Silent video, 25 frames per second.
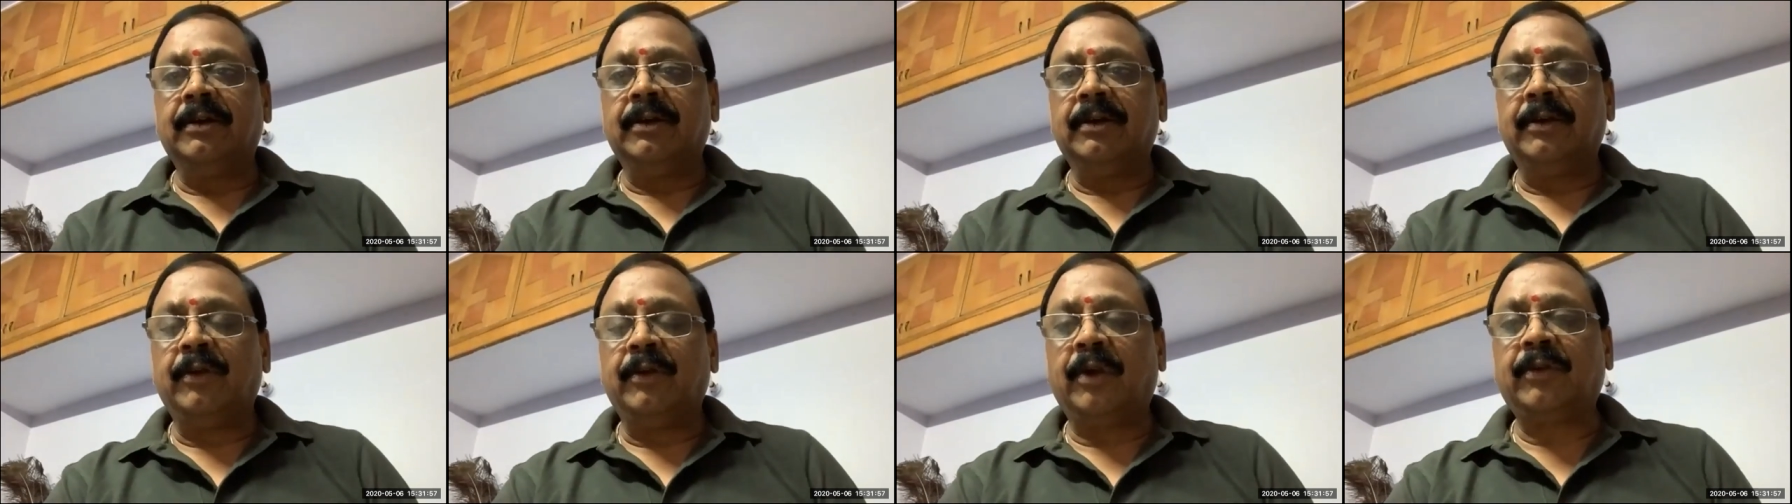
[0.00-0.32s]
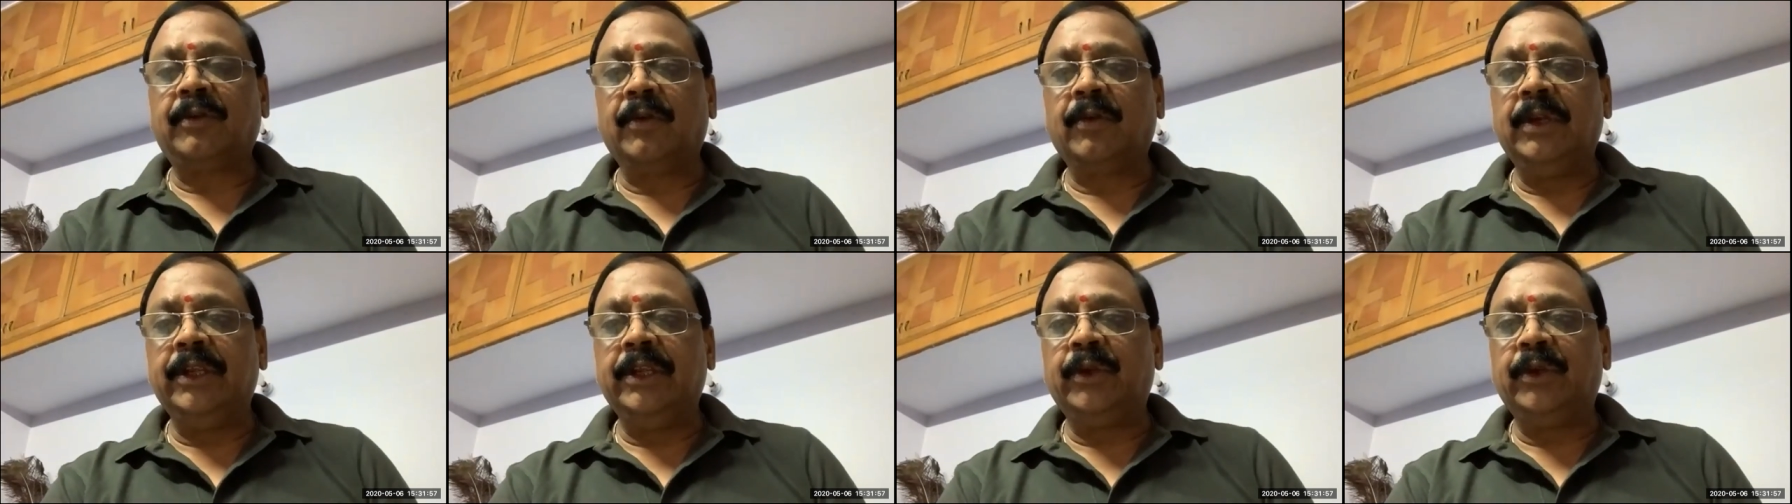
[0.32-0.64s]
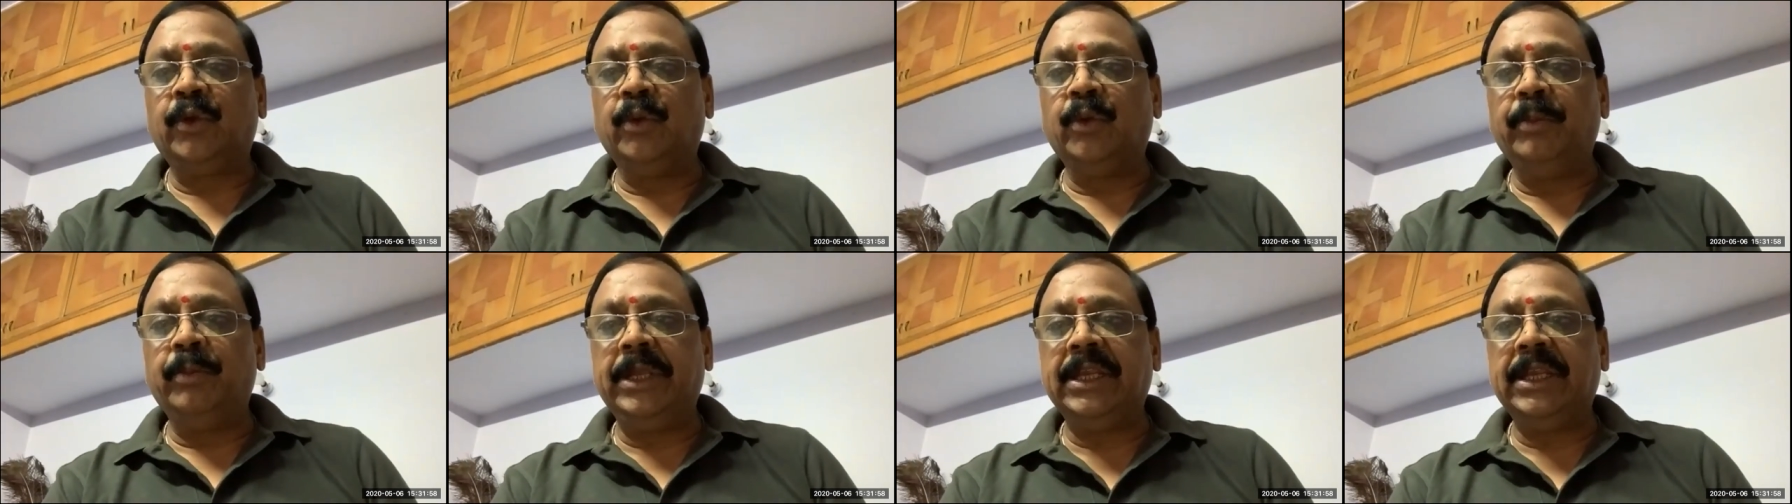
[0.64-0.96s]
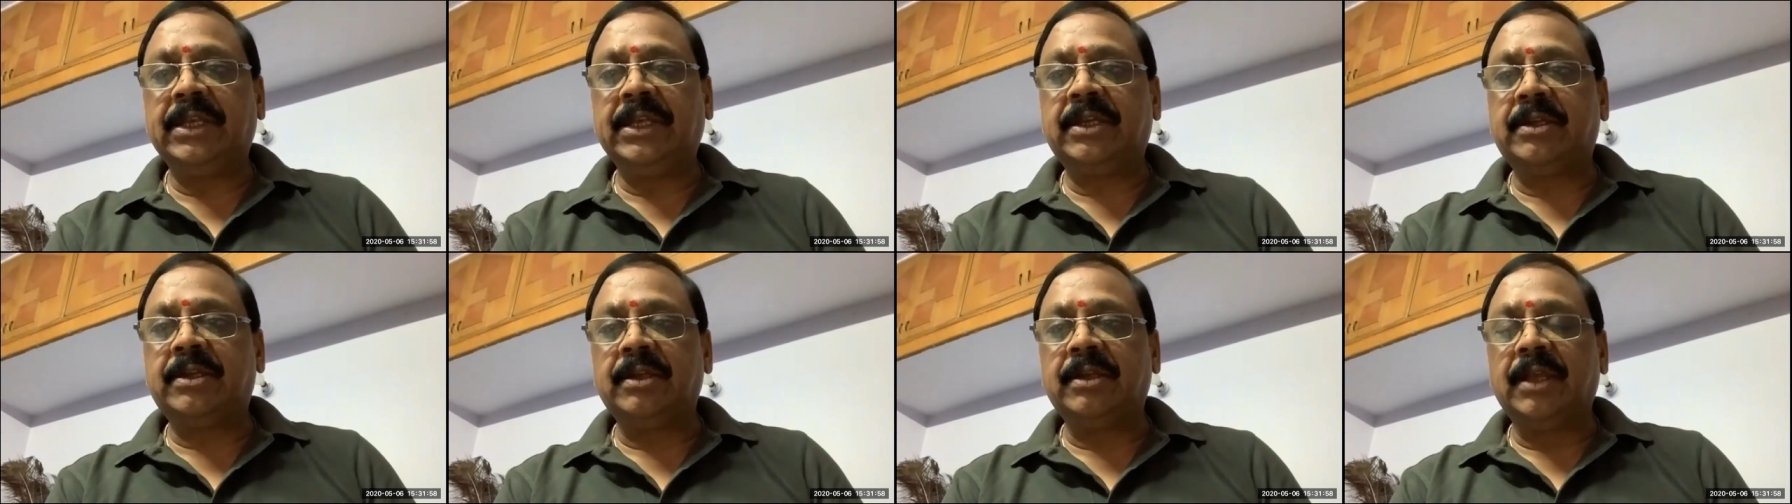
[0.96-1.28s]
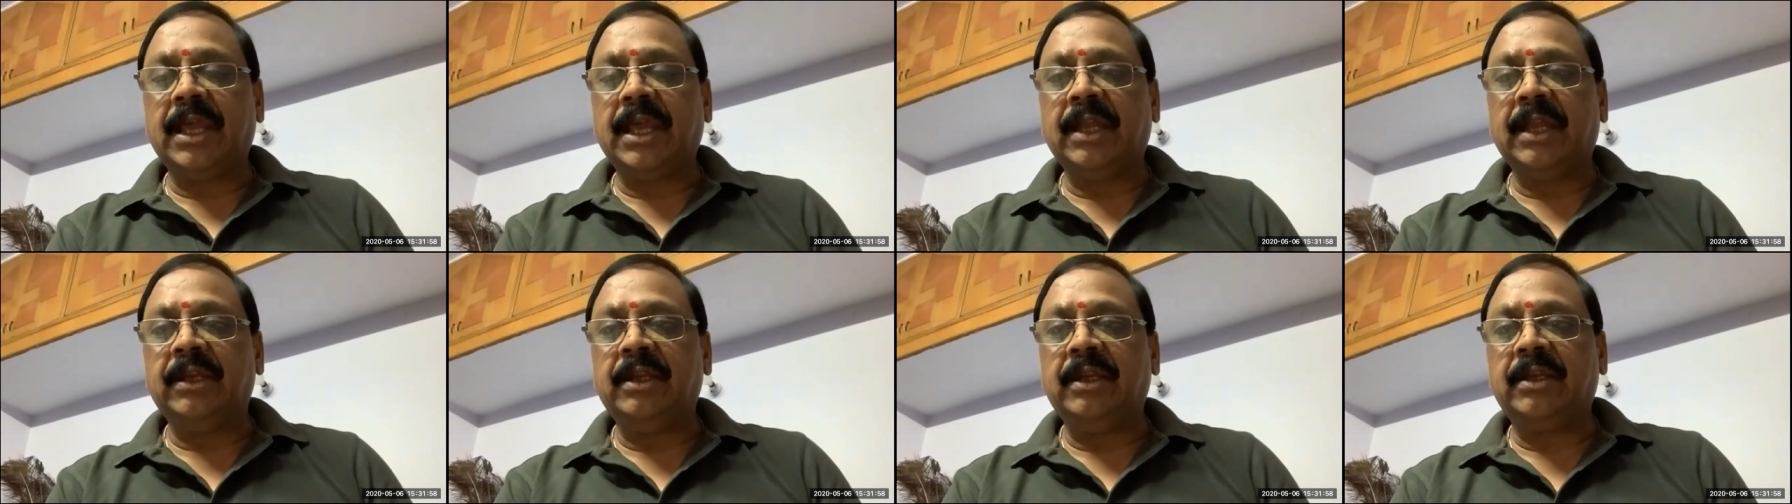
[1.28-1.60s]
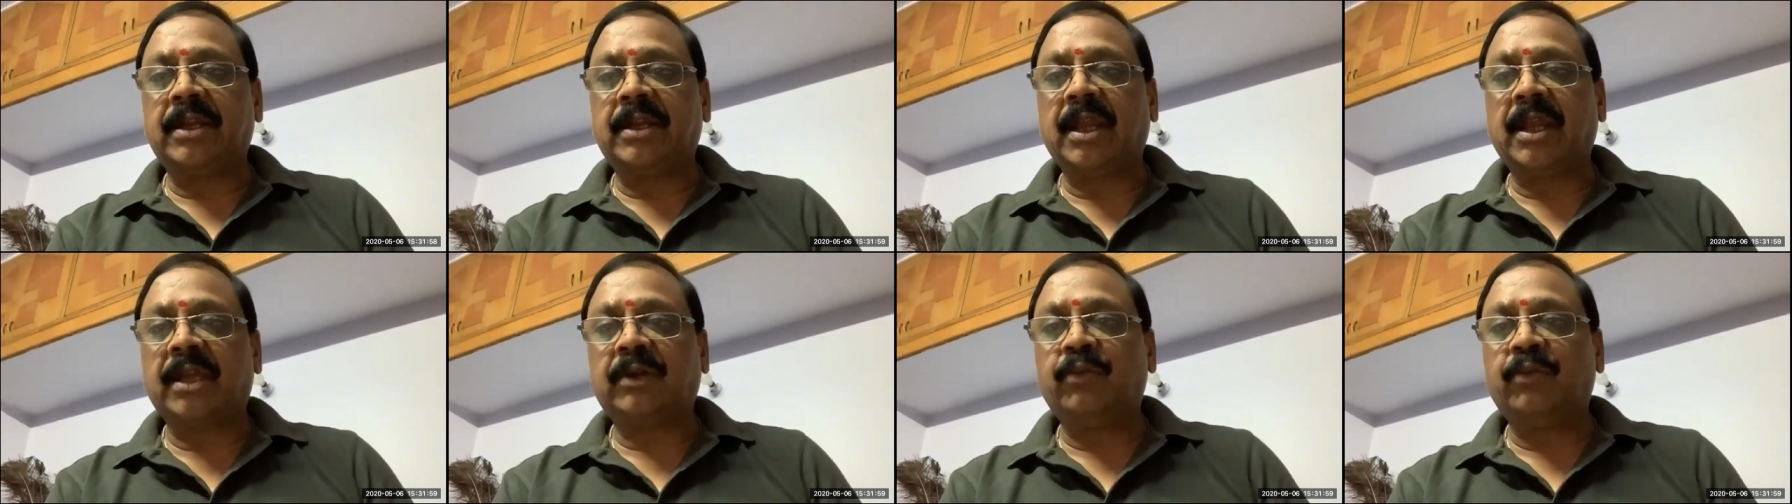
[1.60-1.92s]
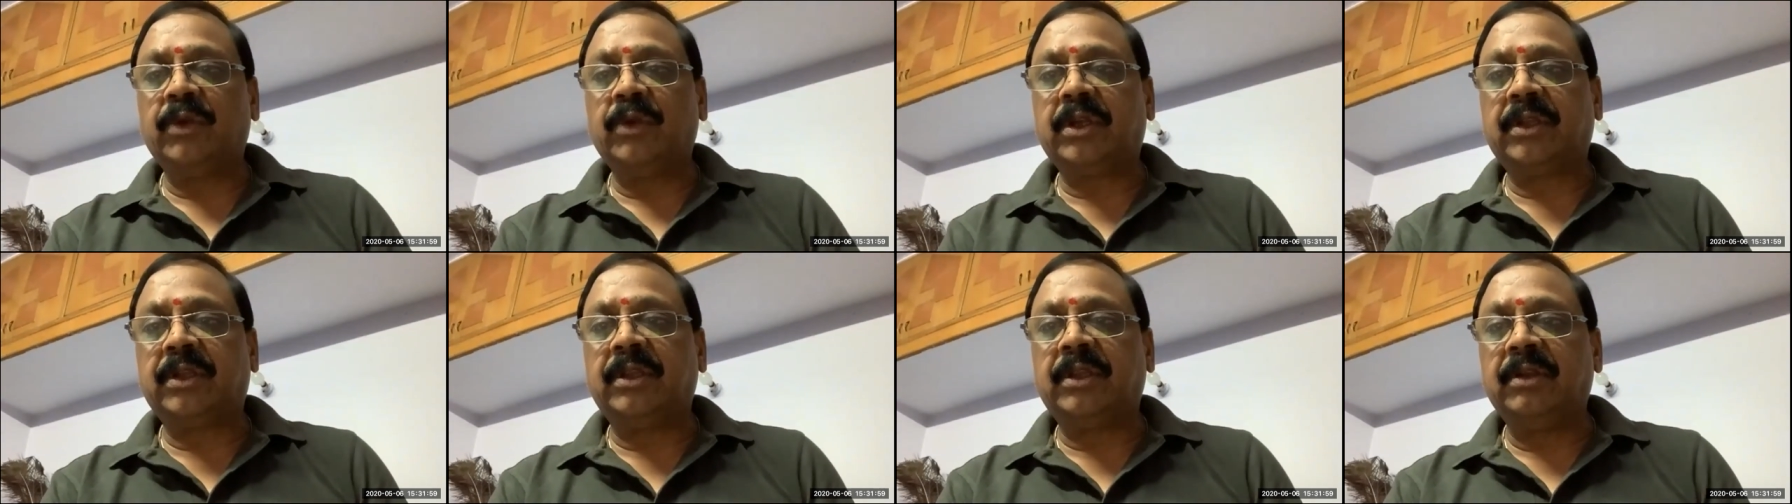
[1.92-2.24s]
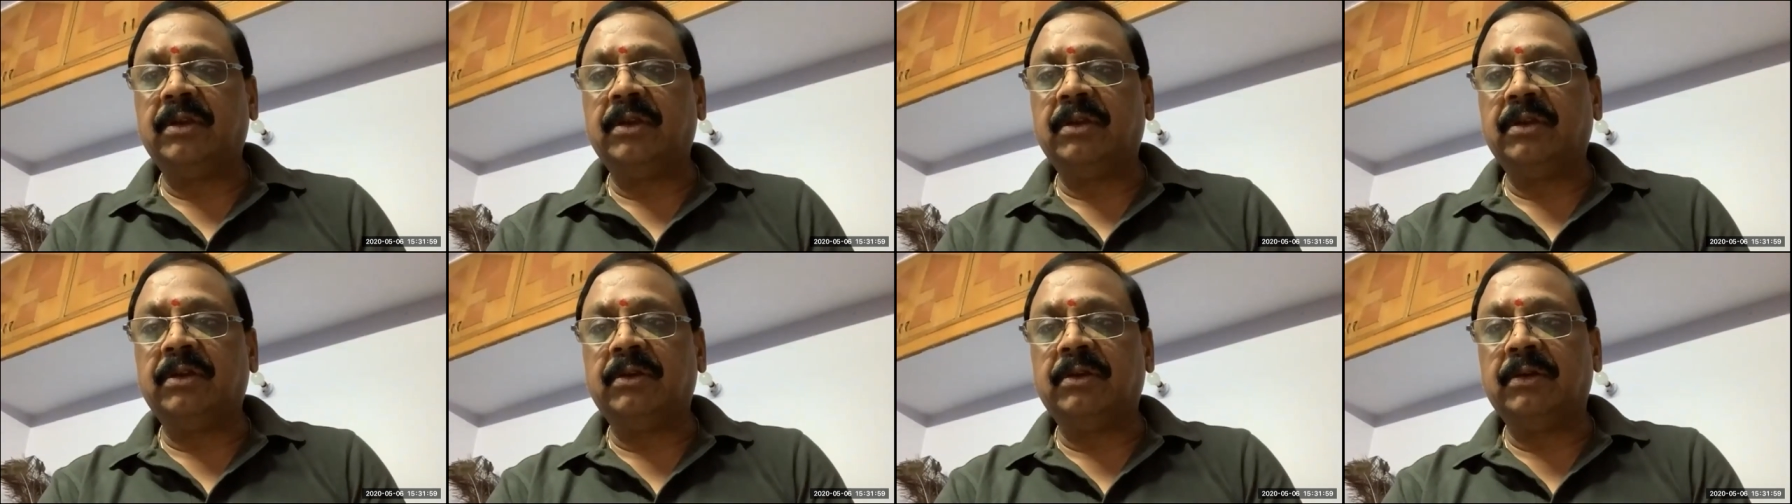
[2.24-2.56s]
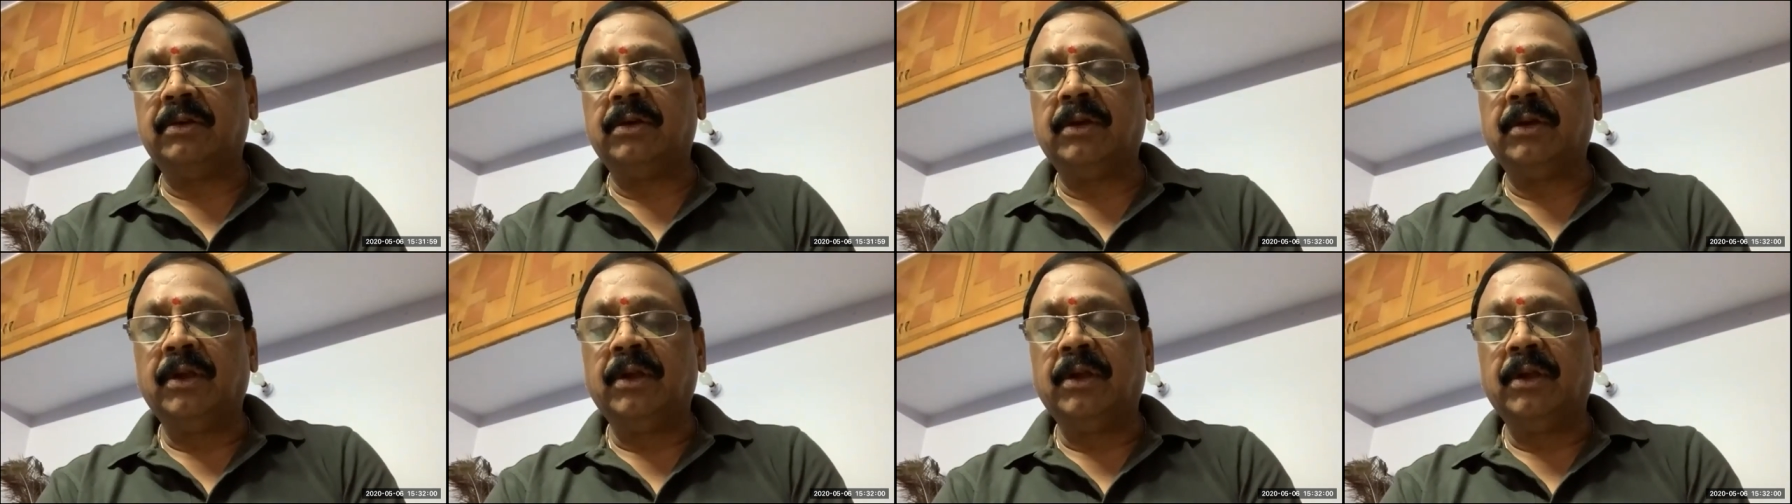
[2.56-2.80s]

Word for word: not only to meet and interact with uh,